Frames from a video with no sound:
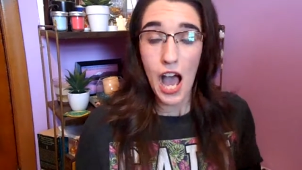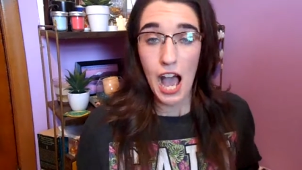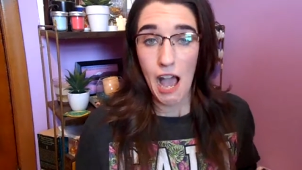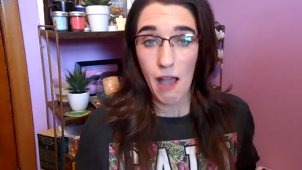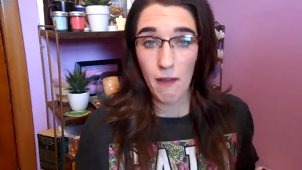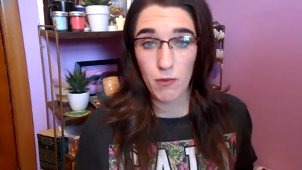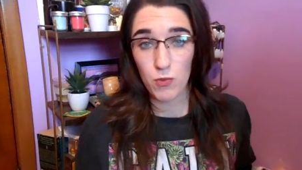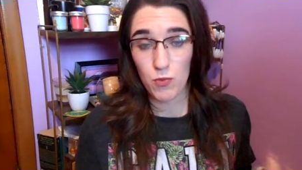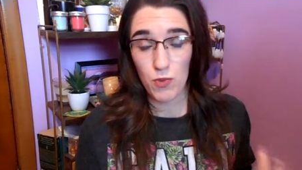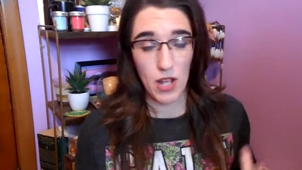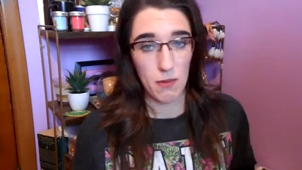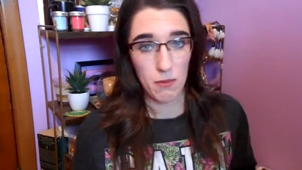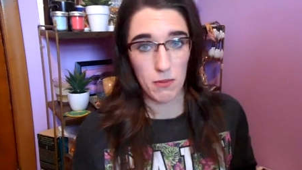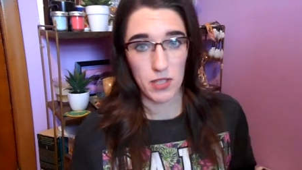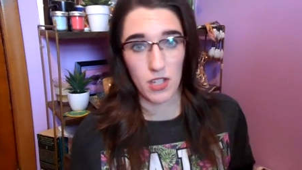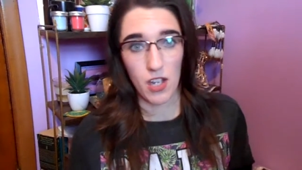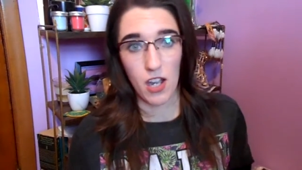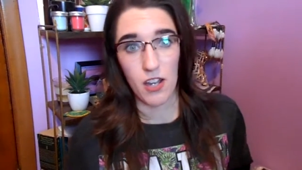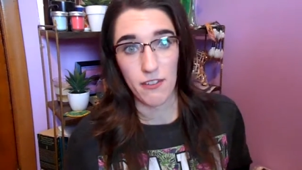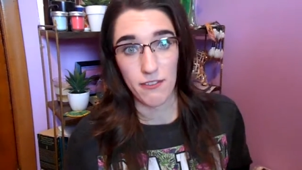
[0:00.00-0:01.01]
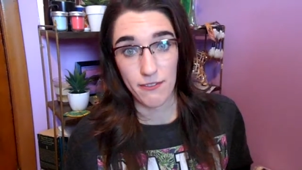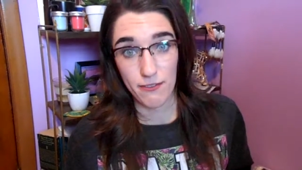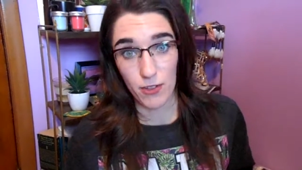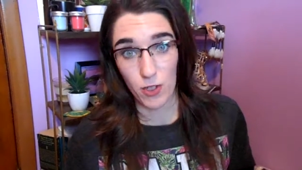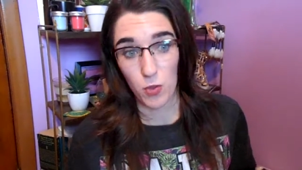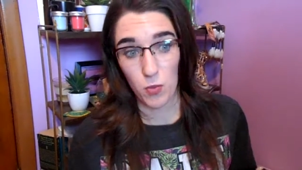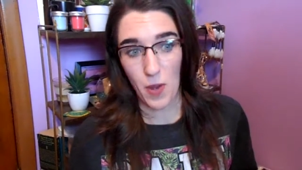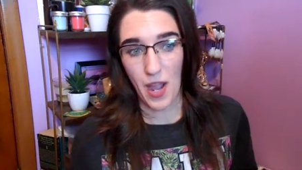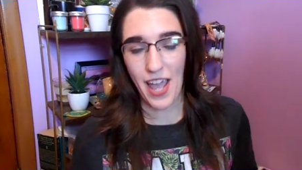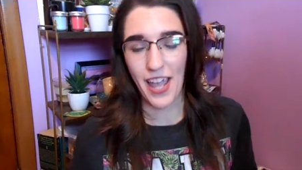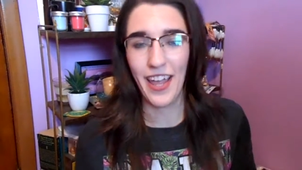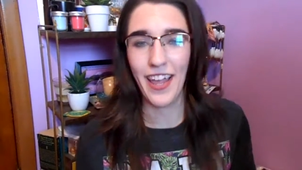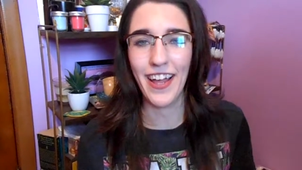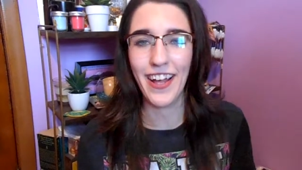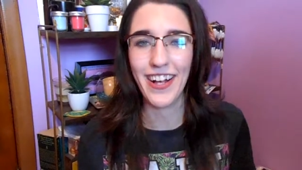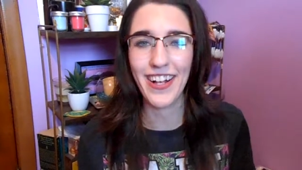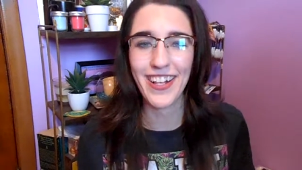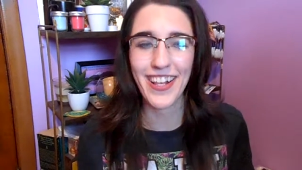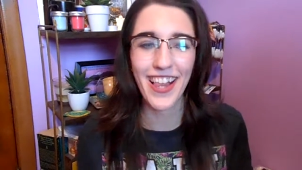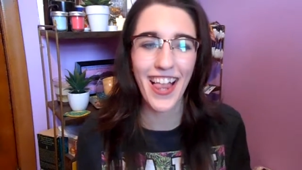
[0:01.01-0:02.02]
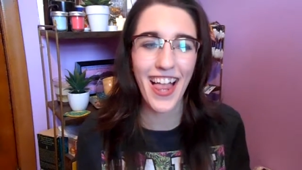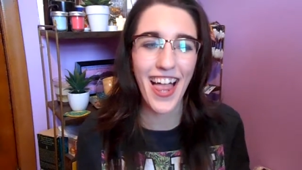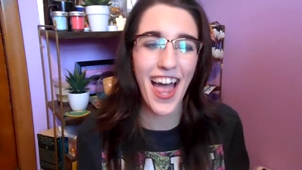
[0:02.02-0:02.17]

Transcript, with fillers: I've been rambling on for a while.